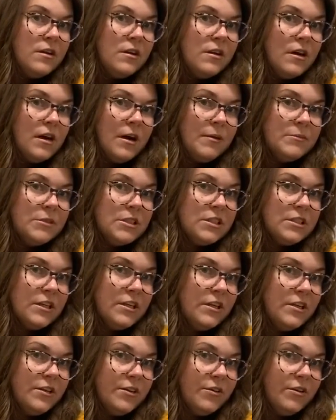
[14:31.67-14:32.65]
I'm just gonna
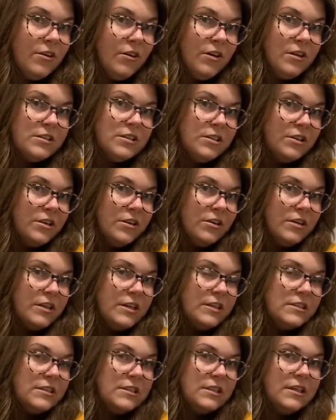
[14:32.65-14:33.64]
do it all so y'all can
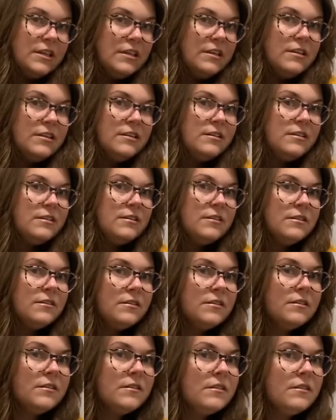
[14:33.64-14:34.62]
see.
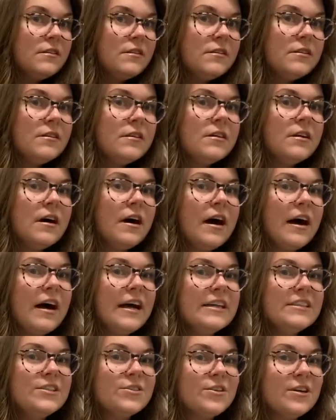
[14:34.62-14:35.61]
Hi,
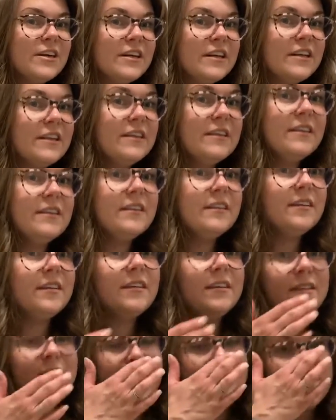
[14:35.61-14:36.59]
Jordan.
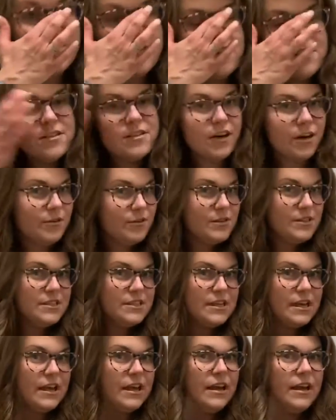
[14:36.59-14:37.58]
So I was
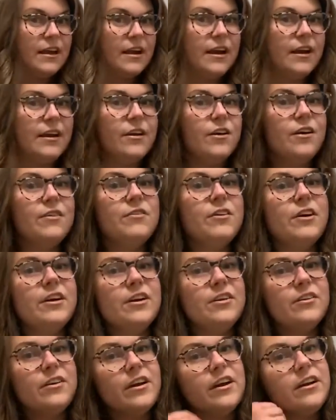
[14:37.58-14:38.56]
saying, I know I've already
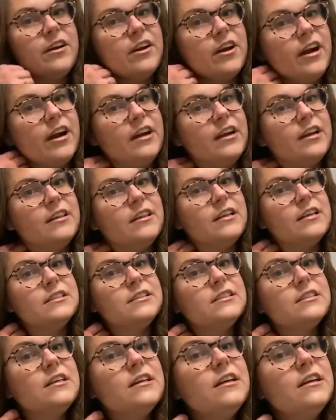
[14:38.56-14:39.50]
reiterated this.